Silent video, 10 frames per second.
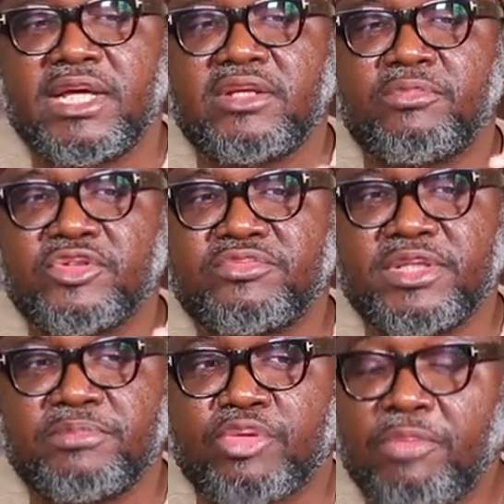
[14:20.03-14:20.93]
it must
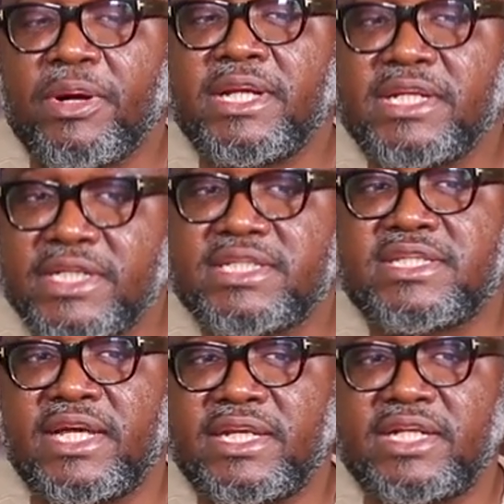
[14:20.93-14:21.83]
be properly
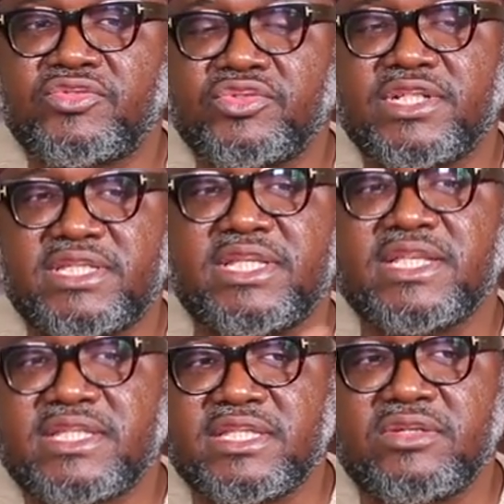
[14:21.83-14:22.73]
registered either through the
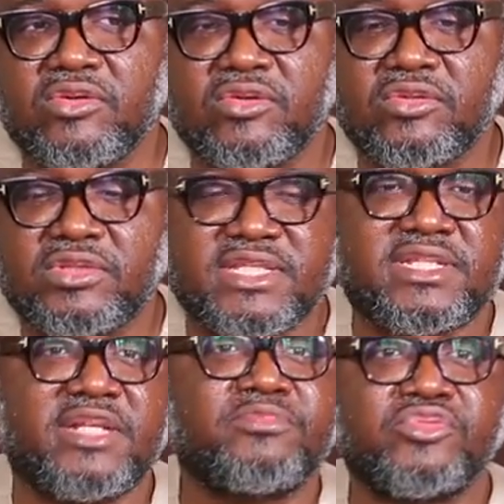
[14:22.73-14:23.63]
CAC or the
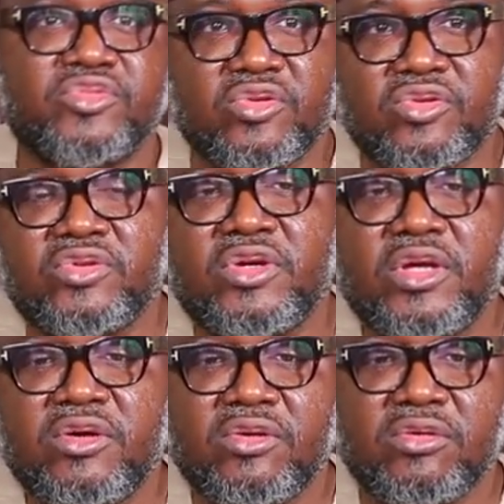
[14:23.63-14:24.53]
State Bureau
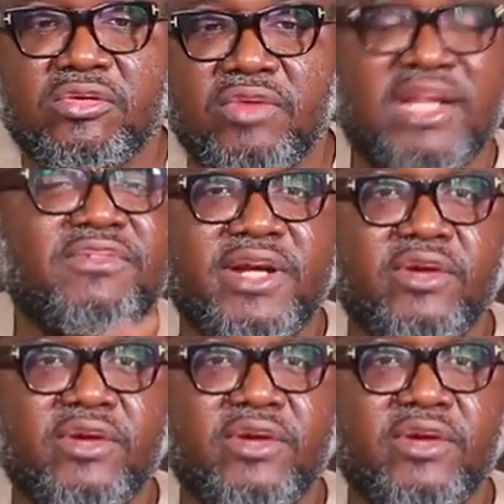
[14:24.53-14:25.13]
or whatever